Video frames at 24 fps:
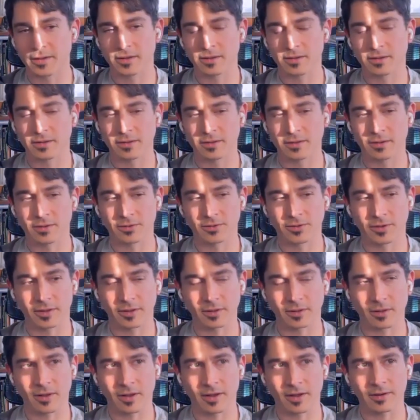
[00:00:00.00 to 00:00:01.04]
there's a
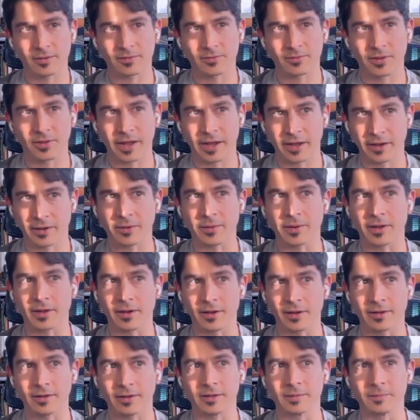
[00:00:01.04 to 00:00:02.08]
lot of that going
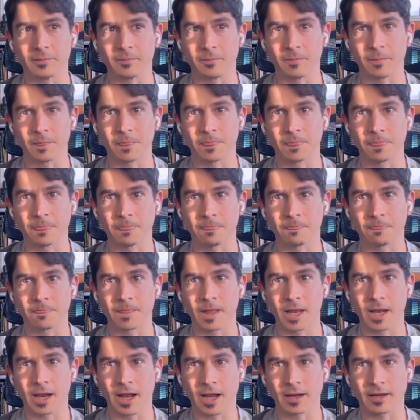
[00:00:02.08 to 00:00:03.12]
on
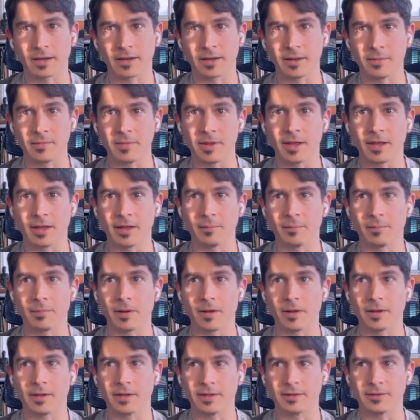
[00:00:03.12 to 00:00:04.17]
in academia.
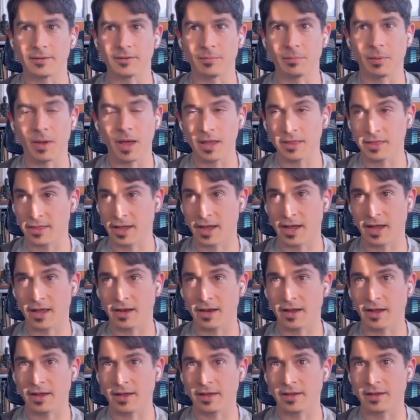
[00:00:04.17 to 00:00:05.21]
But despite
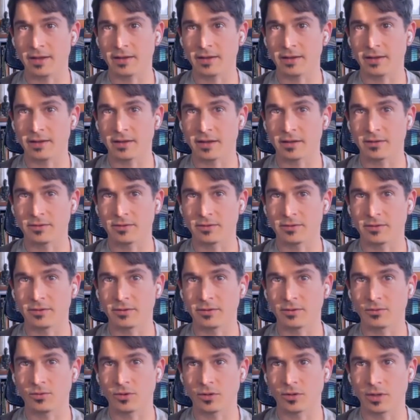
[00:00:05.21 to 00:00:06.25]
that, I
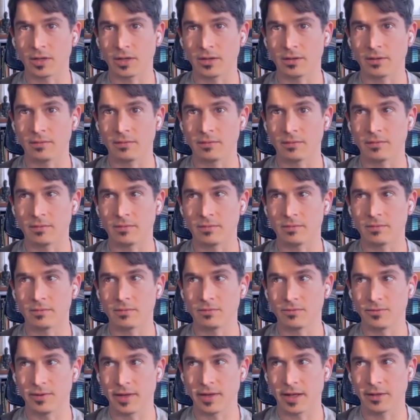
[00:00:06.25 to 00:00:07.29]
still really
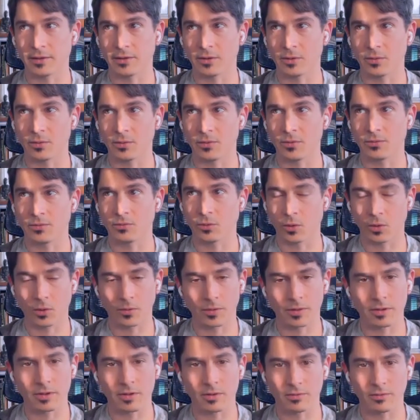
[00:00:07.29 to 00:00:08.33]
value the role
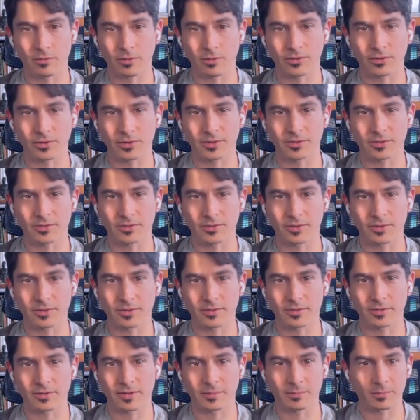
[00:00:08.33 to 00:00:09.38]
that universities
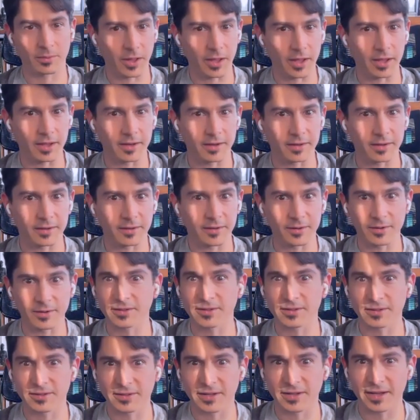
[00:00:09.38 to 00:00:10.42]
can play in our
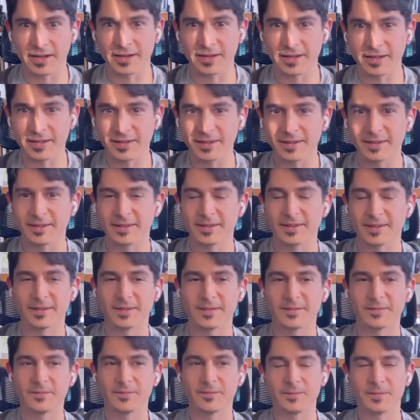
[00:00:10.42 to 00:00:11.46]
society.
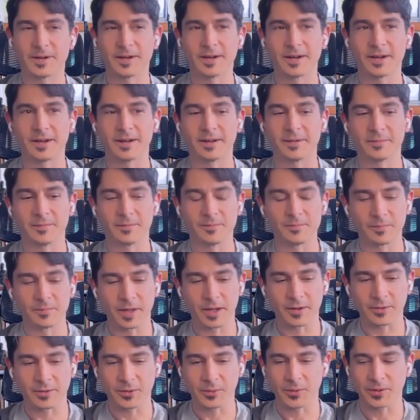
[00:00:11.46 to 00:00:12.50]
I
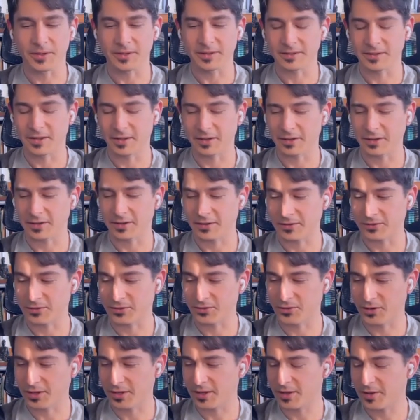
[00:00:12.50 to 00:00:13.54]
don't know what it's like in
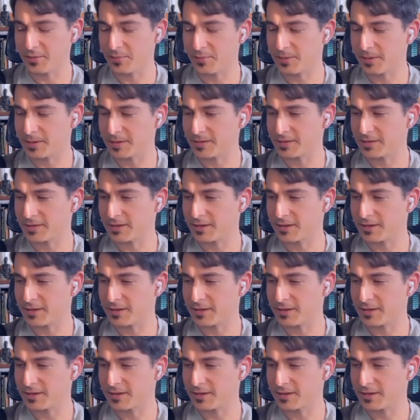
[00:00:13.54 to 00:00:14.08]
Australia, but